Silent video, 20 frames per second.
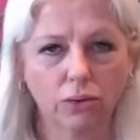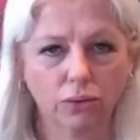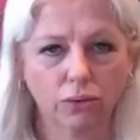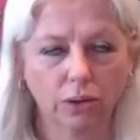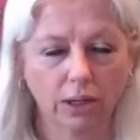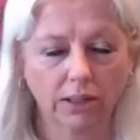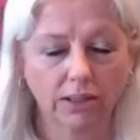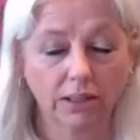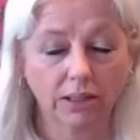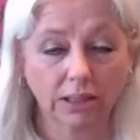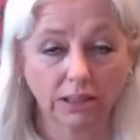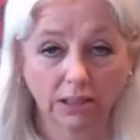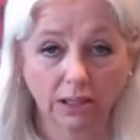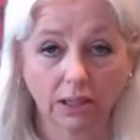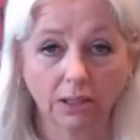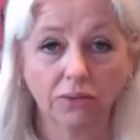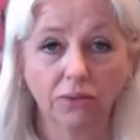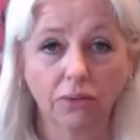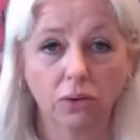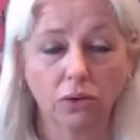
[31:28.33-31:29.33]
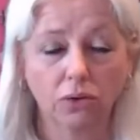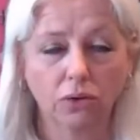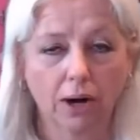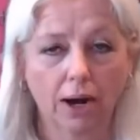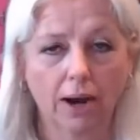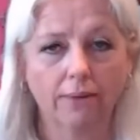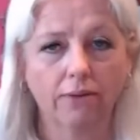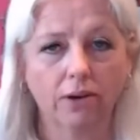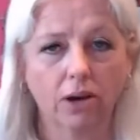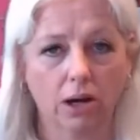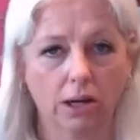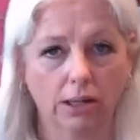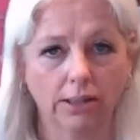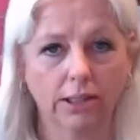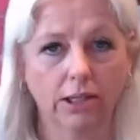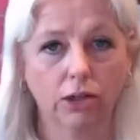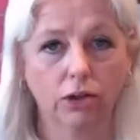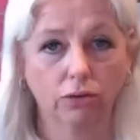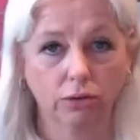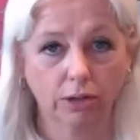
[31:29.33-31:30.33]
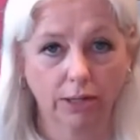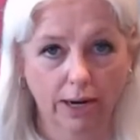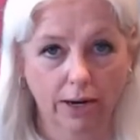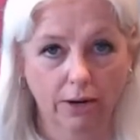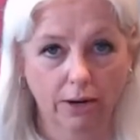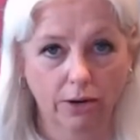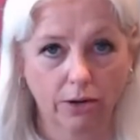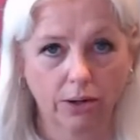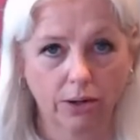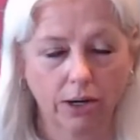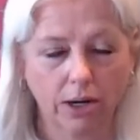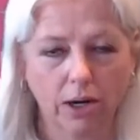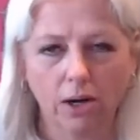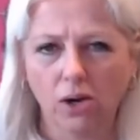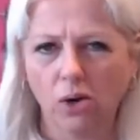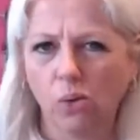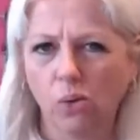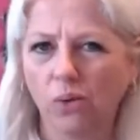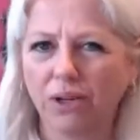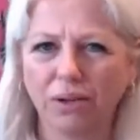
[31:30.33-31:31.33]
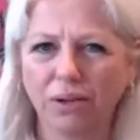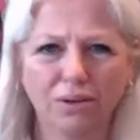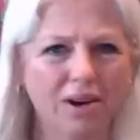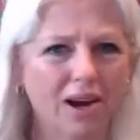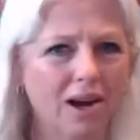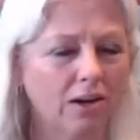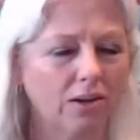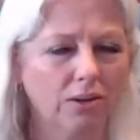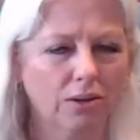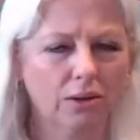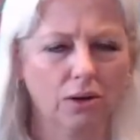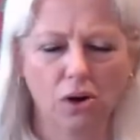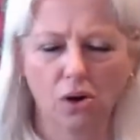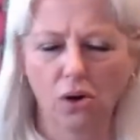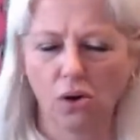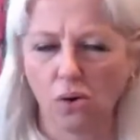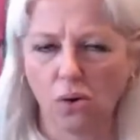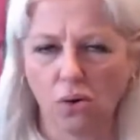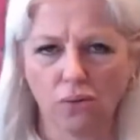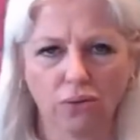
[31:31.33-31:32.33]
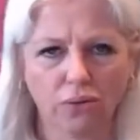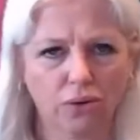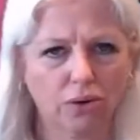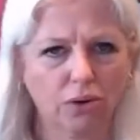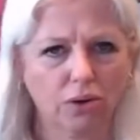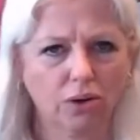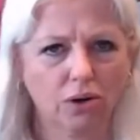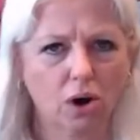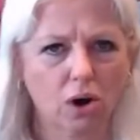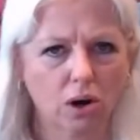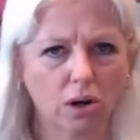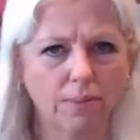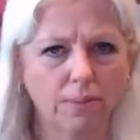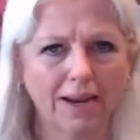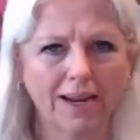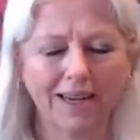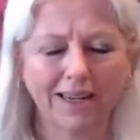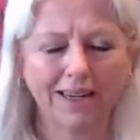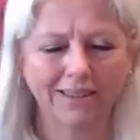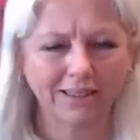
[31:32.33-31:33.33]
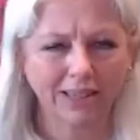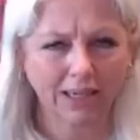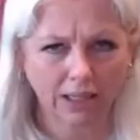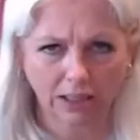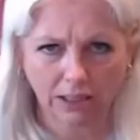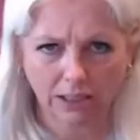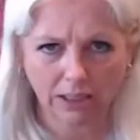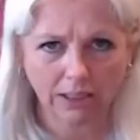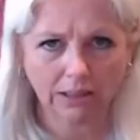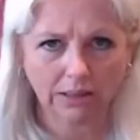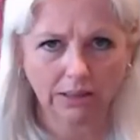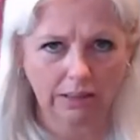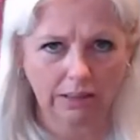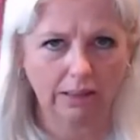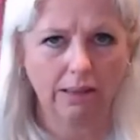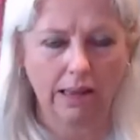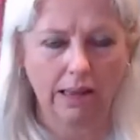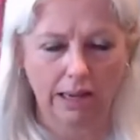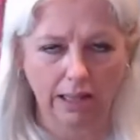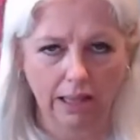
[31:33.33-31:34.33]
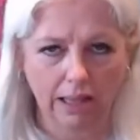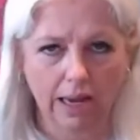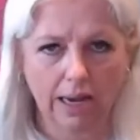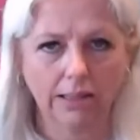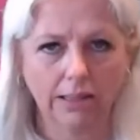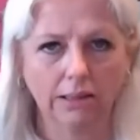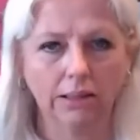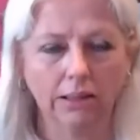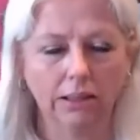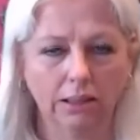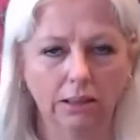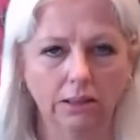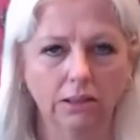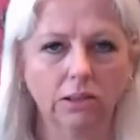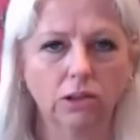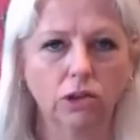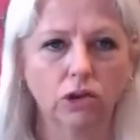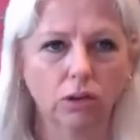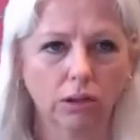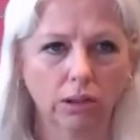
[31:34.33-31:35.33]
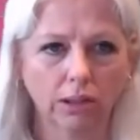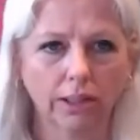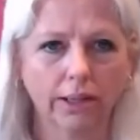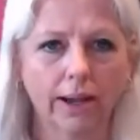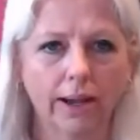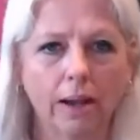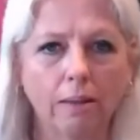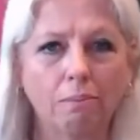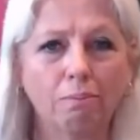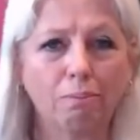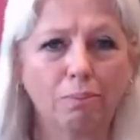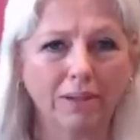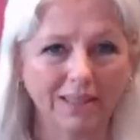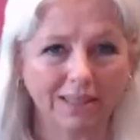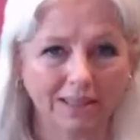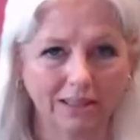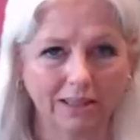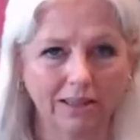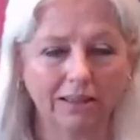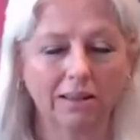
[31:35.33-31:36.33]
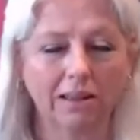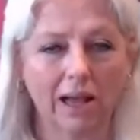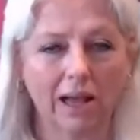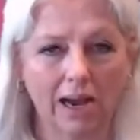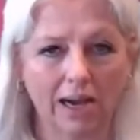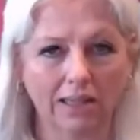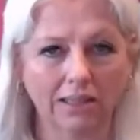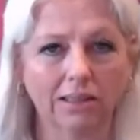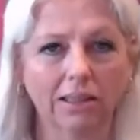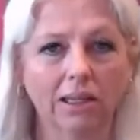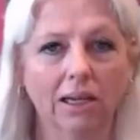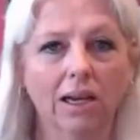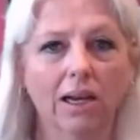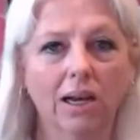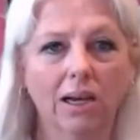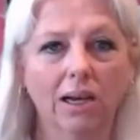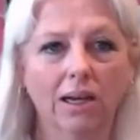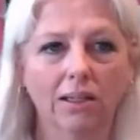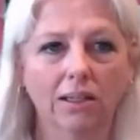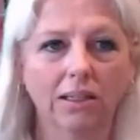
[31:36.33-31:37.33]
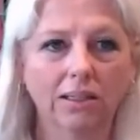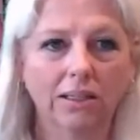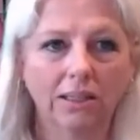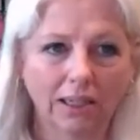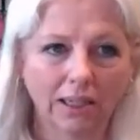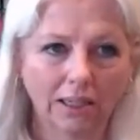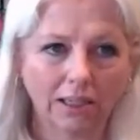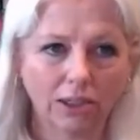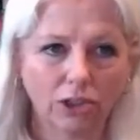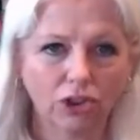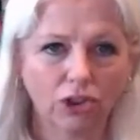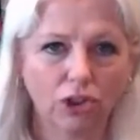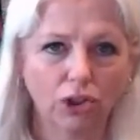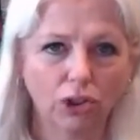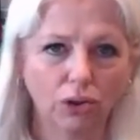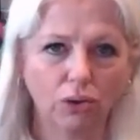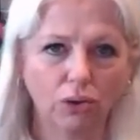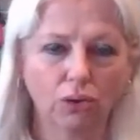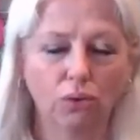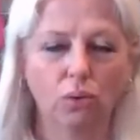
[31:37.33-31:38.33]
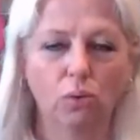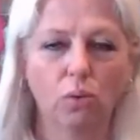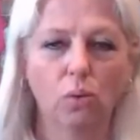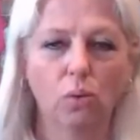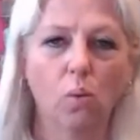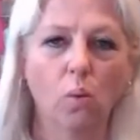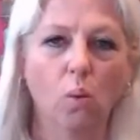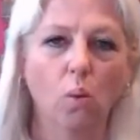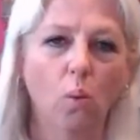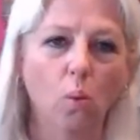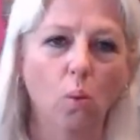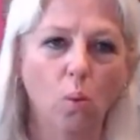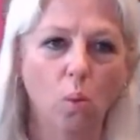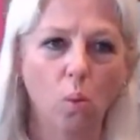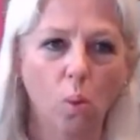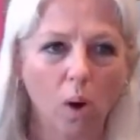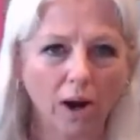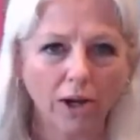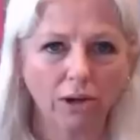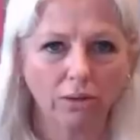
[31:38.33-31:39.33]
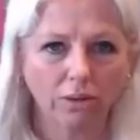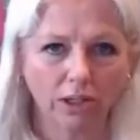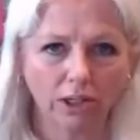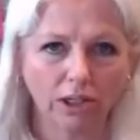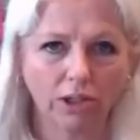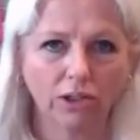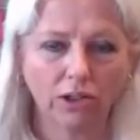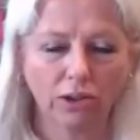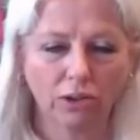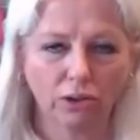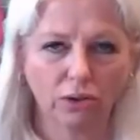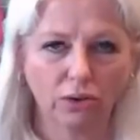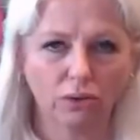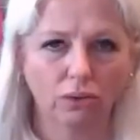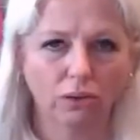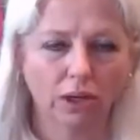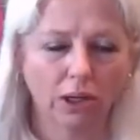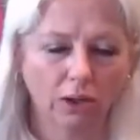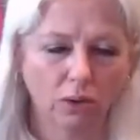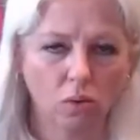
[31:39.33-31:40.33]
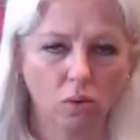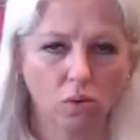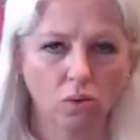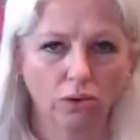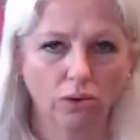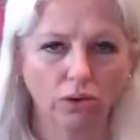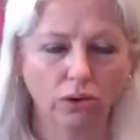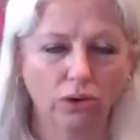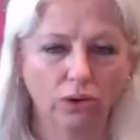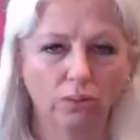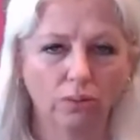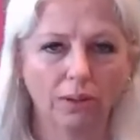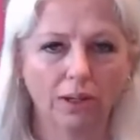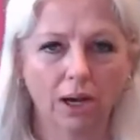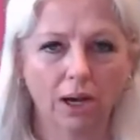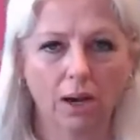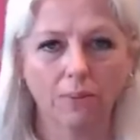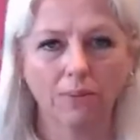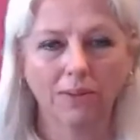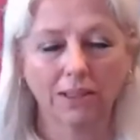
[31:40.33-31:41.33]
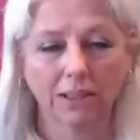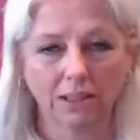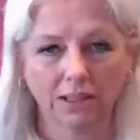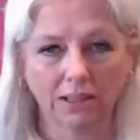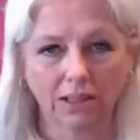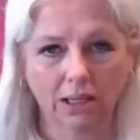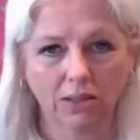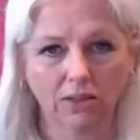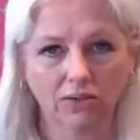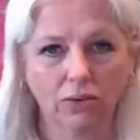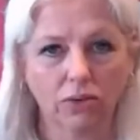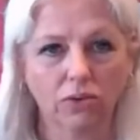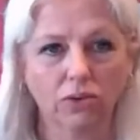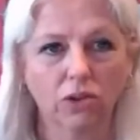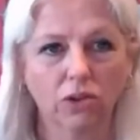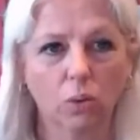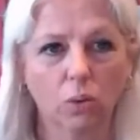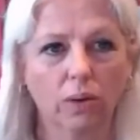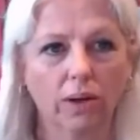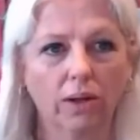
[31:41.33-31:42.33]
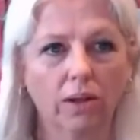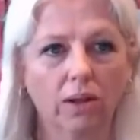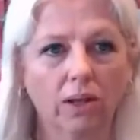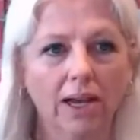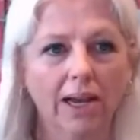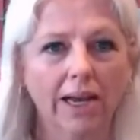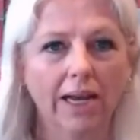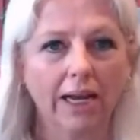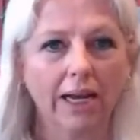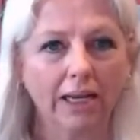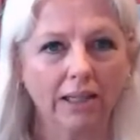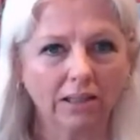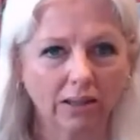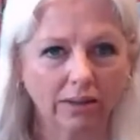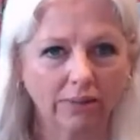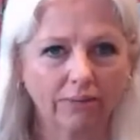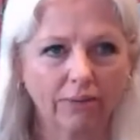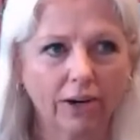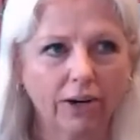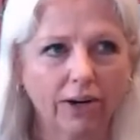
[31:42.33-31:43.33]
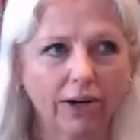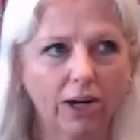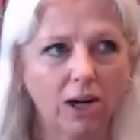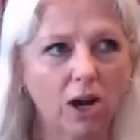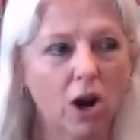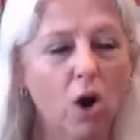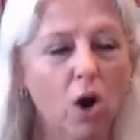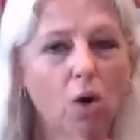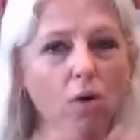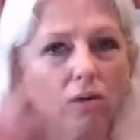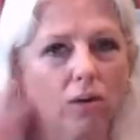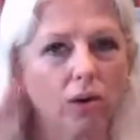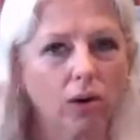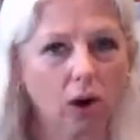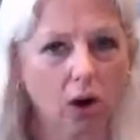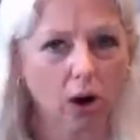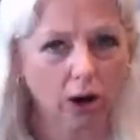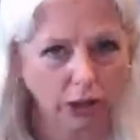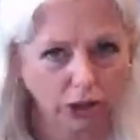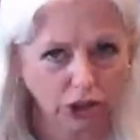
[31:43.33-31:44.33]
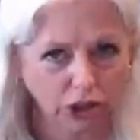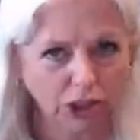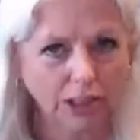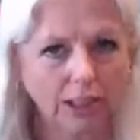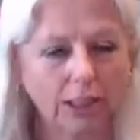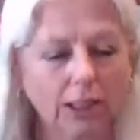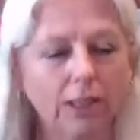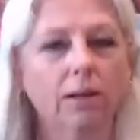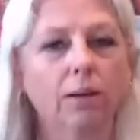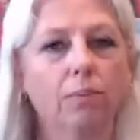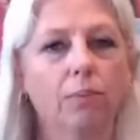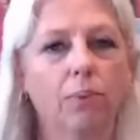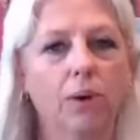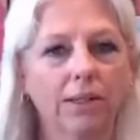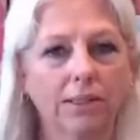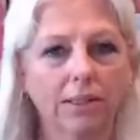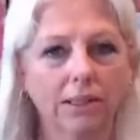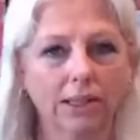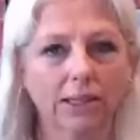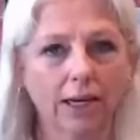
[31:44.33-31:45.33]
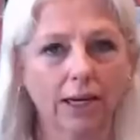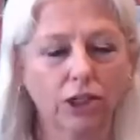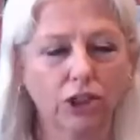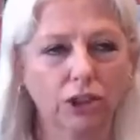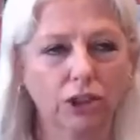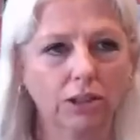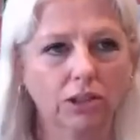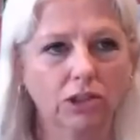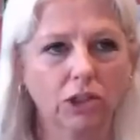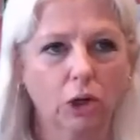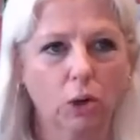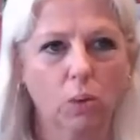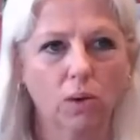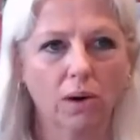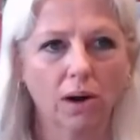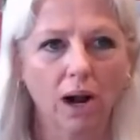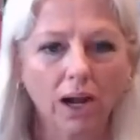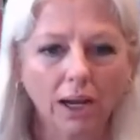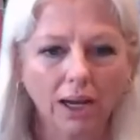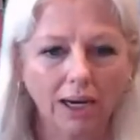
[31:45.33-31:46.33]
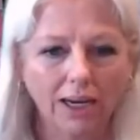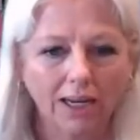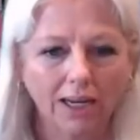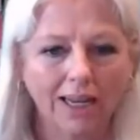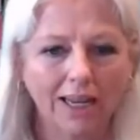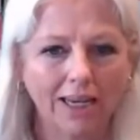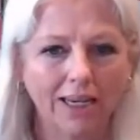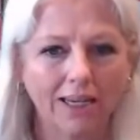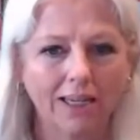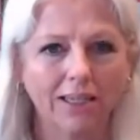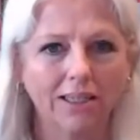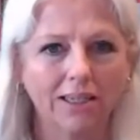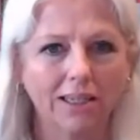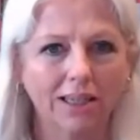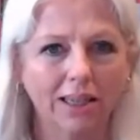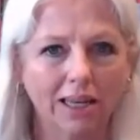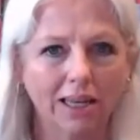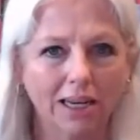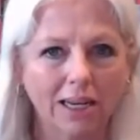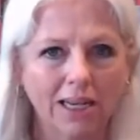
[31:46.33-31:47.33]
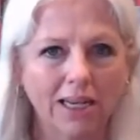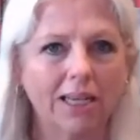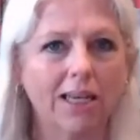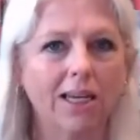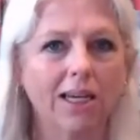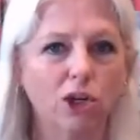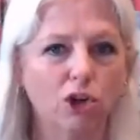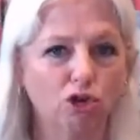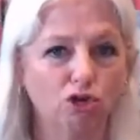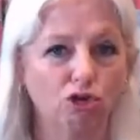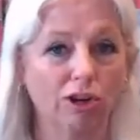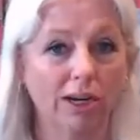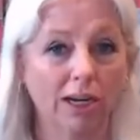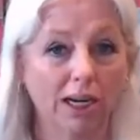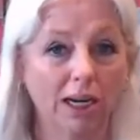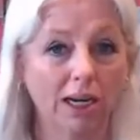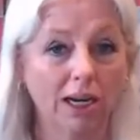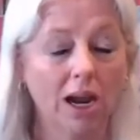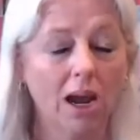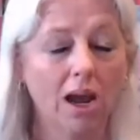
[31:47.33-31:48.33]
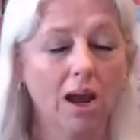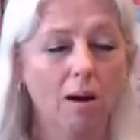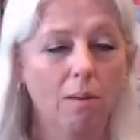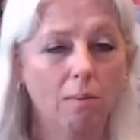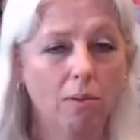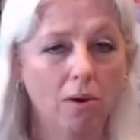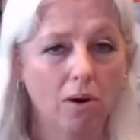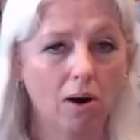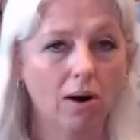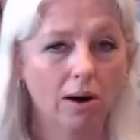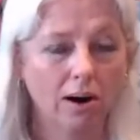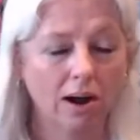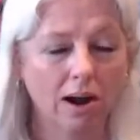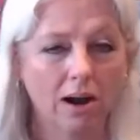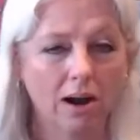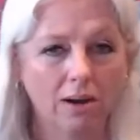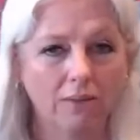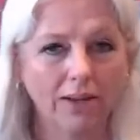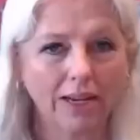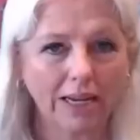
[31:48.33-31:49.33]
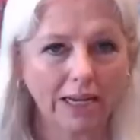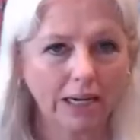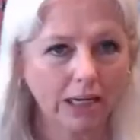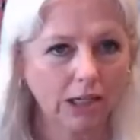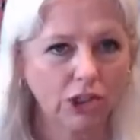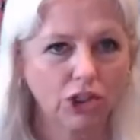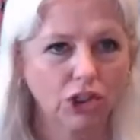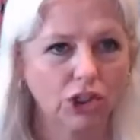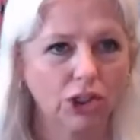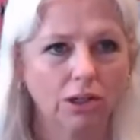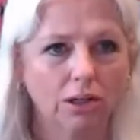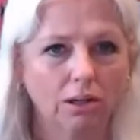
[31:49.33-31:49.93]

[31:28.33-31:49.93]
successful craft content creator. We do not go over card making techniques in that class. It is strictly a business class to teach you what you need to do in order to become successful. So it's a very overarching presentation, so we're not going to get into the nitty gritty part of each